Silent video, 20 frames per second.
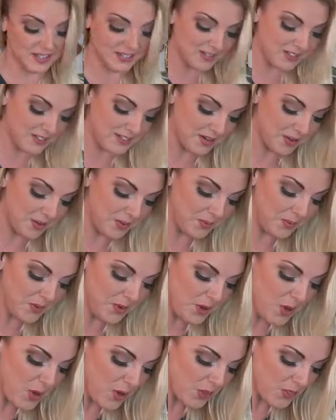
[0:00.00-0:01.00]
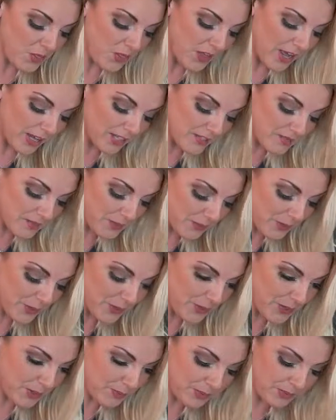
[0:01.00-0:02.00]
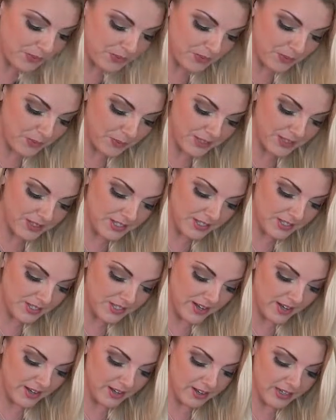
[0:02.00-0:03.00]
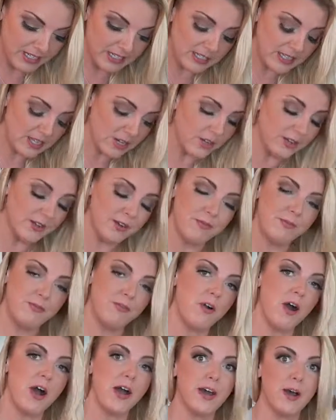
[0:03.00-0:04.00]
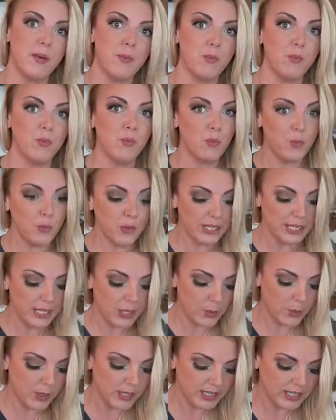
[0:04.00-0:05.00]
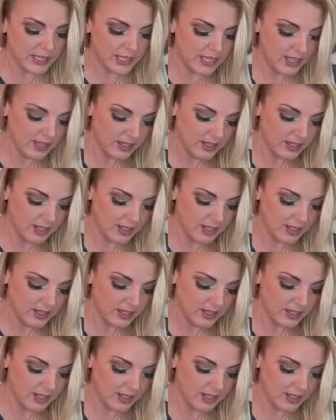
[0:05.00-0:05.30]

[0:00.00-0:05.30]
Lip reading: So that's what we're gonna be doing today. They're gonna fry up really quickly.